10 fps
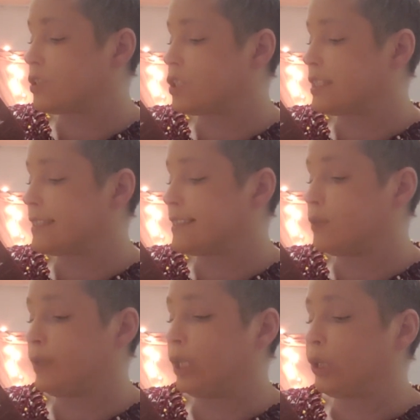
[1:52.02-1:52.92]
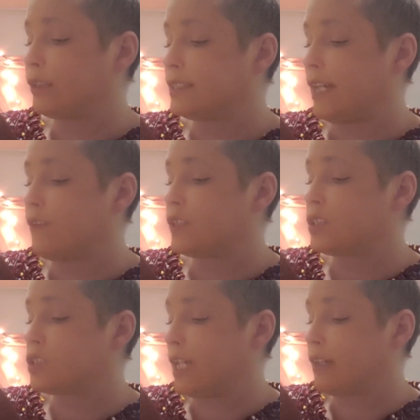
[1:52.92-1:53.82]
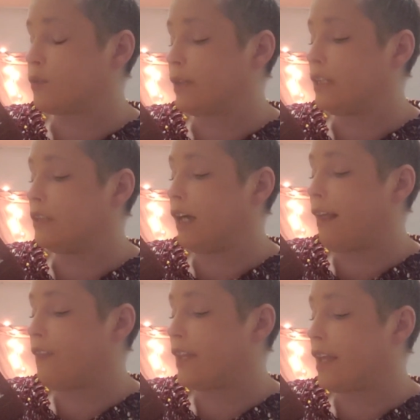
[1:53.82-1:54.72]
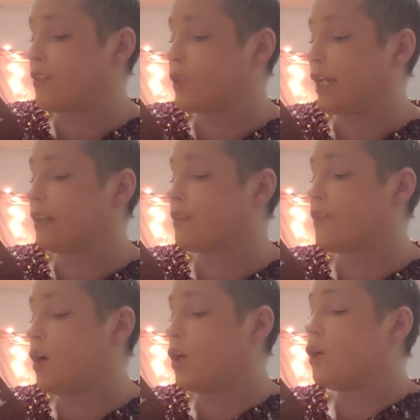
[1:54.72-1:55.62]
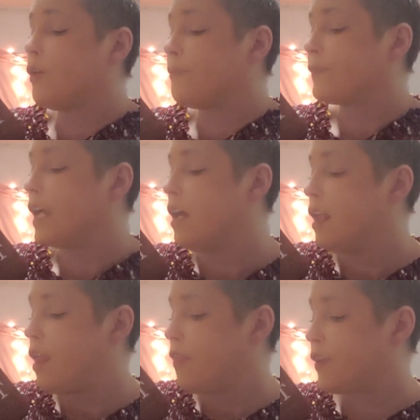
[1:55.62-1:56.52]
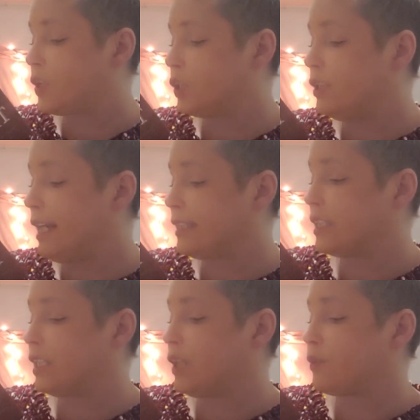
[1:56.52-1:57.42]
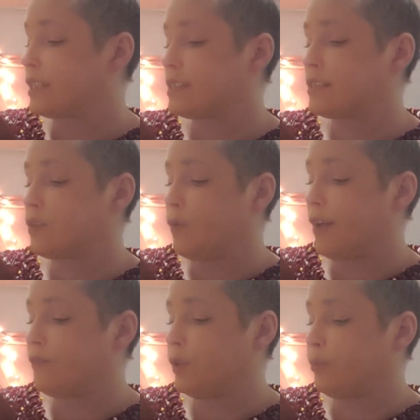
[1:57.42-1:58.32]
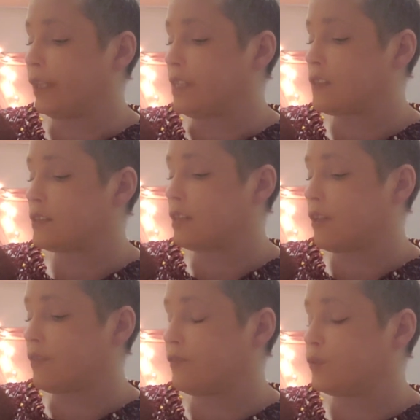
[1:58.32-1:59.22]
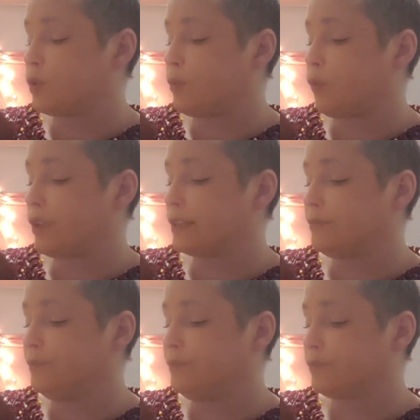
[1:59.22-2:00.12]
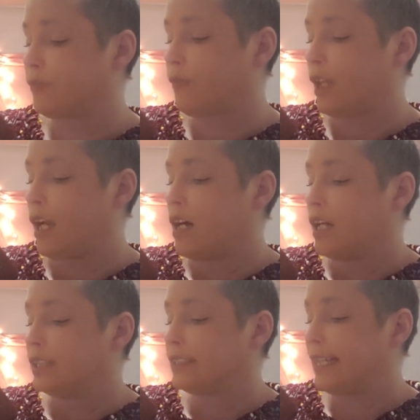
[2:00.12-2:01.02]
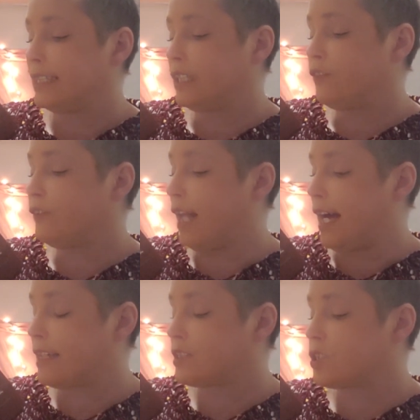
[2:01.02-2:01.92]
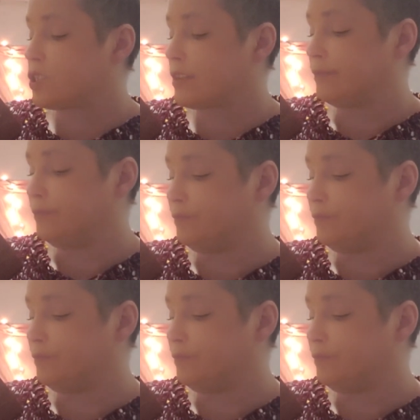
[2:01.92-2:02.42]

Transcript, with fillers: she disappeared down the stairwell at the other end of the hall. The girl hadn't noticed the wet footprints on the floorboard. Lightning flashed,